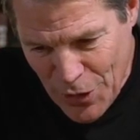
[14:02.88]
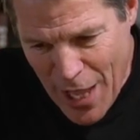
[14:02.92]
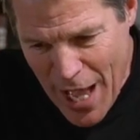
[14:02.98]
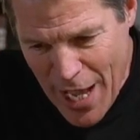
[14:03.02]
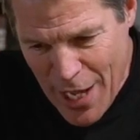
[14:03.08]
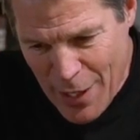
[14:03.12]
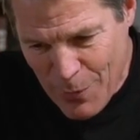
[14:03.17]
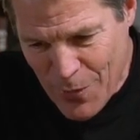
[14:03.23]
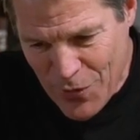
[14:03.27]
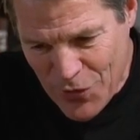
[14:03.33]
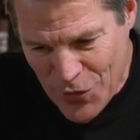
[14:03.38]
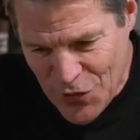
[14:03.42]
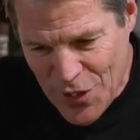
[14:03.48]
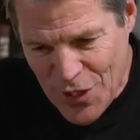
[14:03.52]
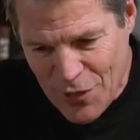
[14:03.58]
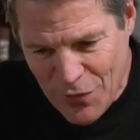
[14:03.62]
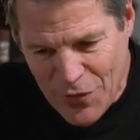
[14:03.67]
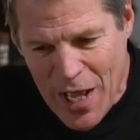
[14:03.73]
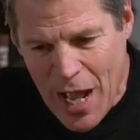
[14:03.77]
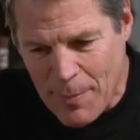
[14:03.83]
lie with
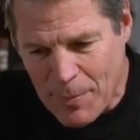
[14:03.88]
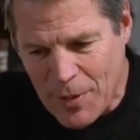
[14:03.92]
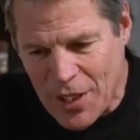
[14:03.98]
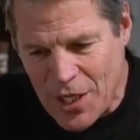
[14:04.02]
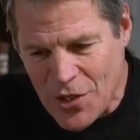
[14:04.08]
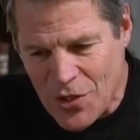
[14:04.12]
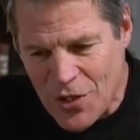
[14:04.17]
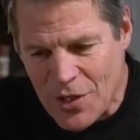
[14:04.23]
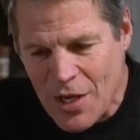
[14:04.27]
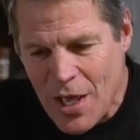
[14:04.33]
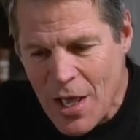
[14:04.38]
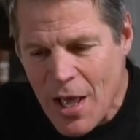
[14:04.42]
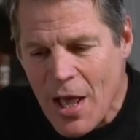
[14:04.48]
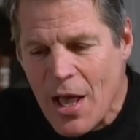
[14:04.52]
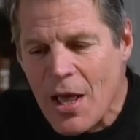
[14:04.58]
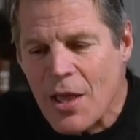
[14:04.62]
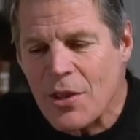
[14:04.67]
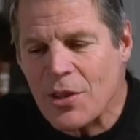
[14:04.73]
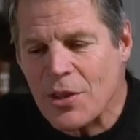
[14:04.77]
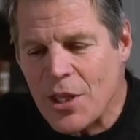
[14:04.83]
seed of copulation,
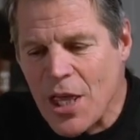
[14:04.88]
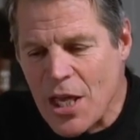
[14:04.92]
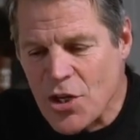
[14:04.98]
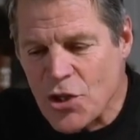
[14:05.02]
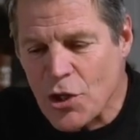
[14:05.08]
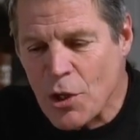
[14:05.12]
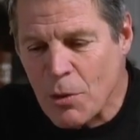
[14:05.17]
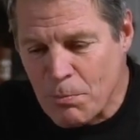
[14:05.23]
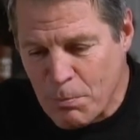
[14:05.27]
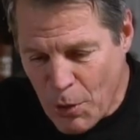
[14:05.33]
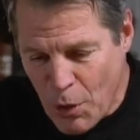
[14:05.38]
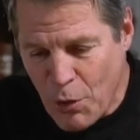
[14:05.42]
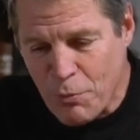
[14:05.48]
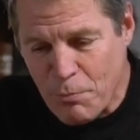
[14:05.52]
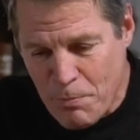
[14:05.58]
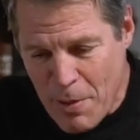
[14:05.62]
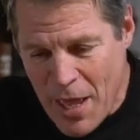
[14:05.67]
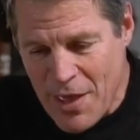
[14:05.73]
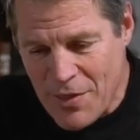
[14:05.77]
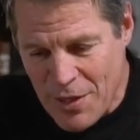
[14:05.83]
they shall
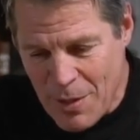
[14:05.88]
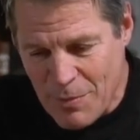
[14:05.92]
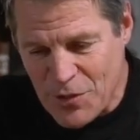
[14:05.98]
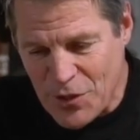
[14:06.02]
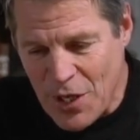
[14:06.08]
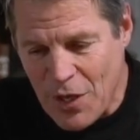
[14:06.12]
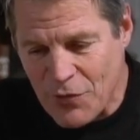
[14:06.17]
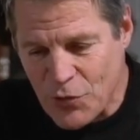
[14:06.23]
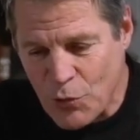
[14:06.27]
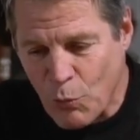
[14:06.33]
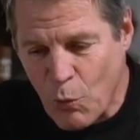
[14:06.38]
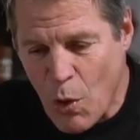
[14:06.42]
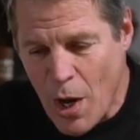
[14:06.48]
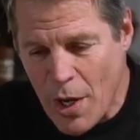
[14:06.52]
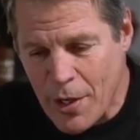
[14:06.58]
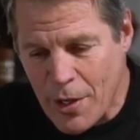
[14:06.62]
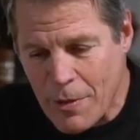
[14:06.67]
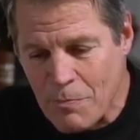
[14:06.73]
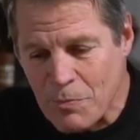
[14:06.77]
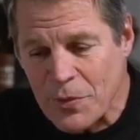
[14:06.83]
both bathe themselves in
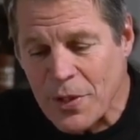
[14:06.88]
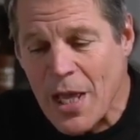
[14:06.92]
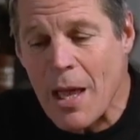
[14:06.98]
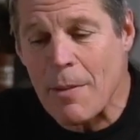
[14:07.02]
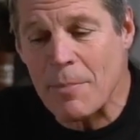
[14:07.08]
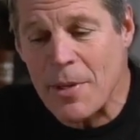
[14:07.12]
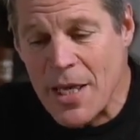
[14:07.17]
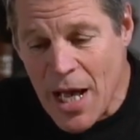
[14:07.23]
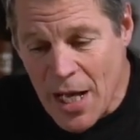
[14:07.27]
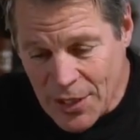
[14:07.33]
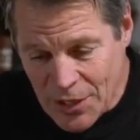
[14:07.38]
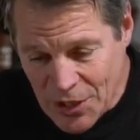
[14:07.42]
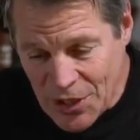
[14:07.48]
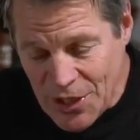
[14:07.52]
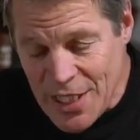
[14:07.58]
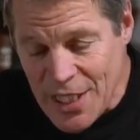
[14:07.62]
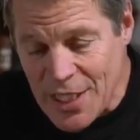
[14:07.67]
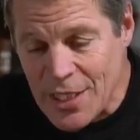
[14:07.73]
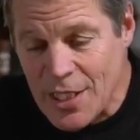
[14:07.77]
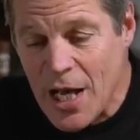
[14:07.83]
water and be
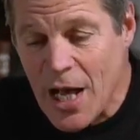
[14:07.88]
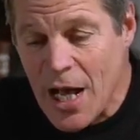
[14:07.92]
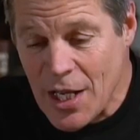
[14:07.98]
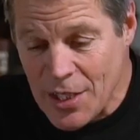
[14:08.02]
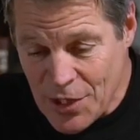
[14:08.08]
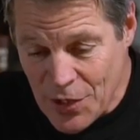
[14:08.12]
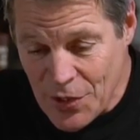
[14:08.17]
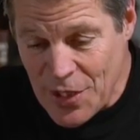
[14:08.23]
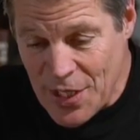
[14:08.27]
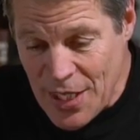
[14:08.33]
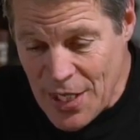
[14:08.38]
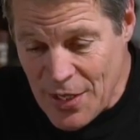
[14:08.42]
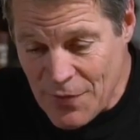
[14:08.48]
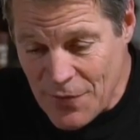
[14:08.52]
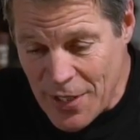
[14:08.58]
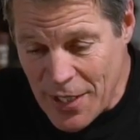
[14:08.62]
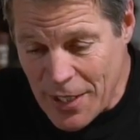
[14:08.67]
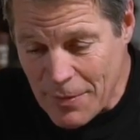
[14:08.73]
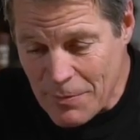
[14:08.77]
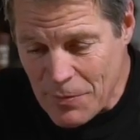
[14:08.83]
unclean until the
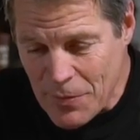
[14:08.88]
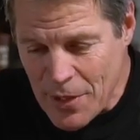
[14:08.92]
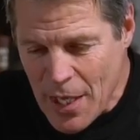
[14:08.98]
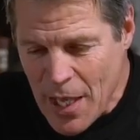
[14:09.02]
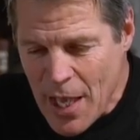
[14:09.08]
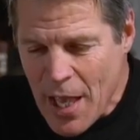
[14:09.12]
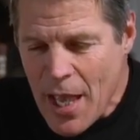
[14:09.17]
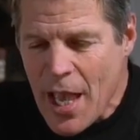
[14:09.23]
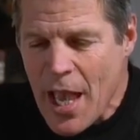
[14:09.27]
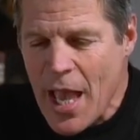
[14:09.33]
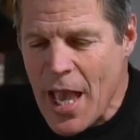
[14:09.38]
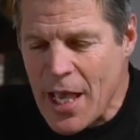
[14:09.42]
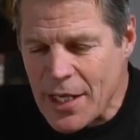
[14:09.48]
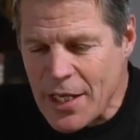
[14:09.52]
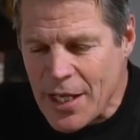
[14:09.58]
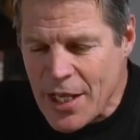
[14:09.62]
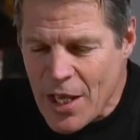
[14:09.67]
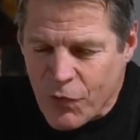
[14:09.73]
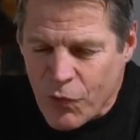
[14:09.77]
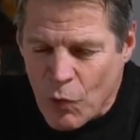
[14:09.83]
evening.
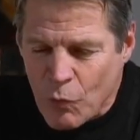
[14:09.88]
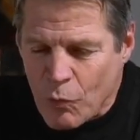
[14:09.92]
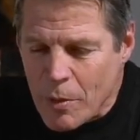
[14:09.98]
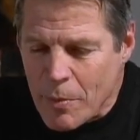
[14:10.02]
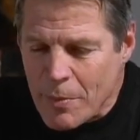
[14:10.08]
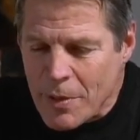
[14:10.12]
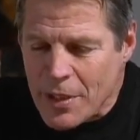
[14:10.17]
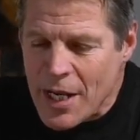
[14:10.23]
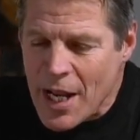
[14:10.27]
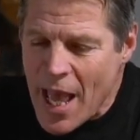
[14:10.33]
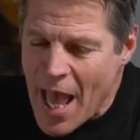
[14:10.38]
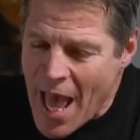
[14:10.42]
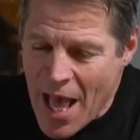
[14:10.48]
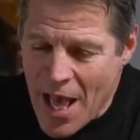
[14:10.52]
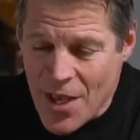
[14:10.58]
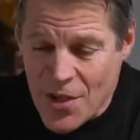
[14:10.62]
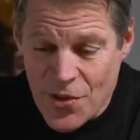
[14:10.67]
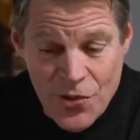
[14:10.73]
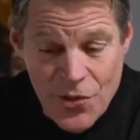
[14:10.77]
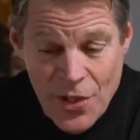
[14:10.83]
And if a woman
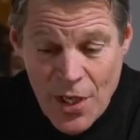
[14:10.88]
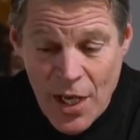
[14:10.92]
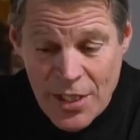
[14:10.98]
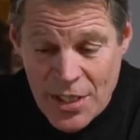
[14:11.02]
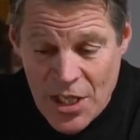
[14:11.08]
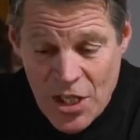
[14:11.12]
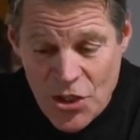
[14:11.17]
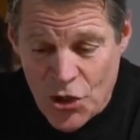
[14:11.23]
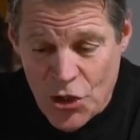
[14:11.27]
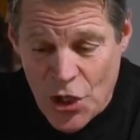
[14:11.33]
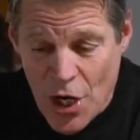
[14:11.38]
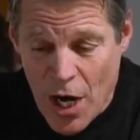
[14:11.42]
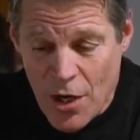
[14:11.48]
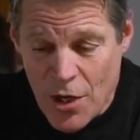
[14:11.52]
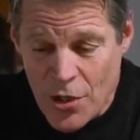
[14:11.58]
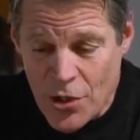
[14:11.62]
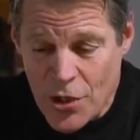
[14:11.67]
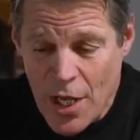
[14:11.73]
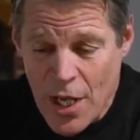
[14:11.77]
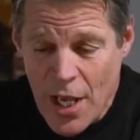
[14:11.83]
has a
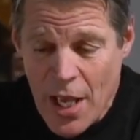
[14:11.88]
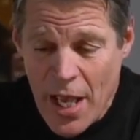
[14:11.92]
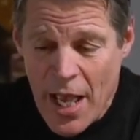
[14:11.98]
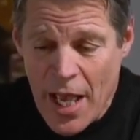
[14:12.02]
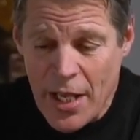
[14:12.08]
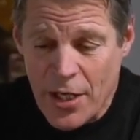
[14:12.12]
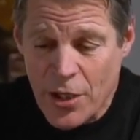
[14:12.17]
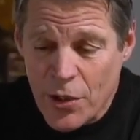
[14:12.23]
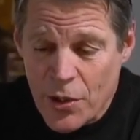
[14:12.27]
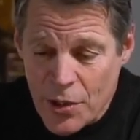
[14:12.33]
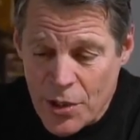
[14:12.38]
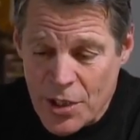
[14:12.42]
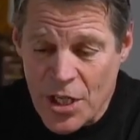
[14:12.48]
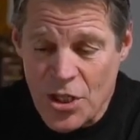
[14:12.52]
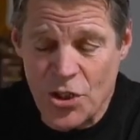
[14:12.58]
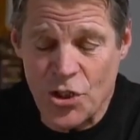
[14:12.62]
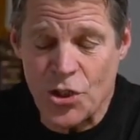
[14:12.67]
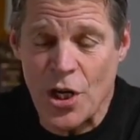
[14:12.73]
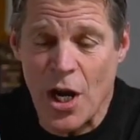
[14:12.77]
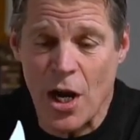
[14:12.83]
discharge, and her
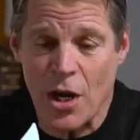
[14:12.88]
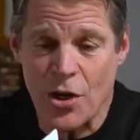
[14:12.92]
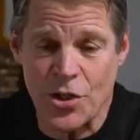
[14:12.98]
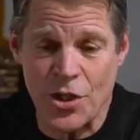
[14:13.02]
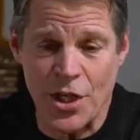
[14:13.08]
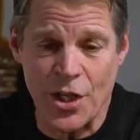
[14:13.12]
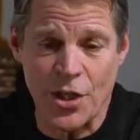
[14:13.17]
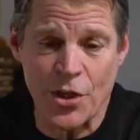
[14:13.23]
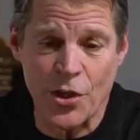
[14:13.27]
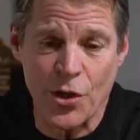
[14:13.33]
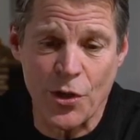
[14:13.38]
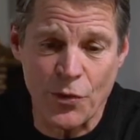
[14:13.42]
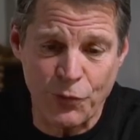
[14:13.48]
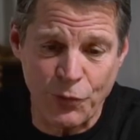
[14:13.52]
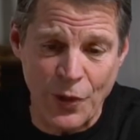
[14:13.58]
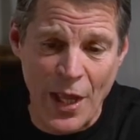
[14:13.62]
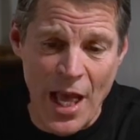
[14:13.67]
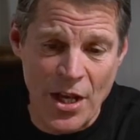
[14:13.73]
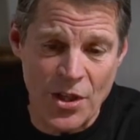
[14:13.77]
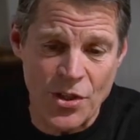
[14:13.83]
discharge in her
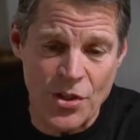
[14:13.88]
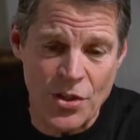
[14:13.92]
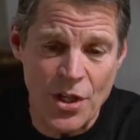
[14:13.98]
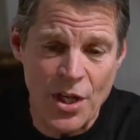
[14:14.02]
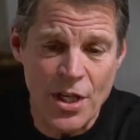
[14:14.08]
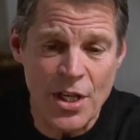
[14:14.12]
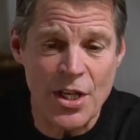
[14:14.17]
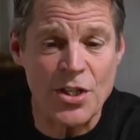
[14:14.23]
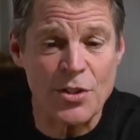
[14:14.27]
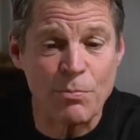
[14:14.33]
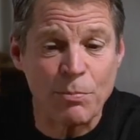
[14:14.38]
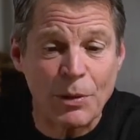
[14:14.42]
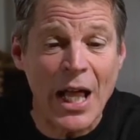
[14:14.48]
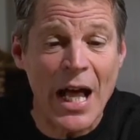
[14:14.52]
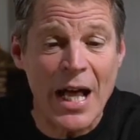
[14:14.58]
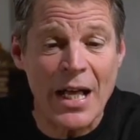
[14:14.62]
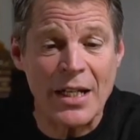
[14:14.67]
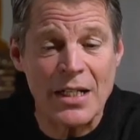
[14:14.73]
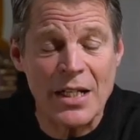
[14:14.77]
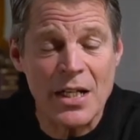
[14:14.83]
flesh is
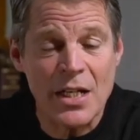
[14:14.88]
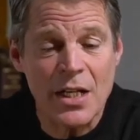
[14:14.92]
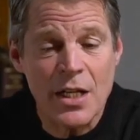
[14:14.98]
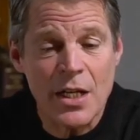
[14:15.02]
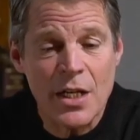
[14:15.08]
blood,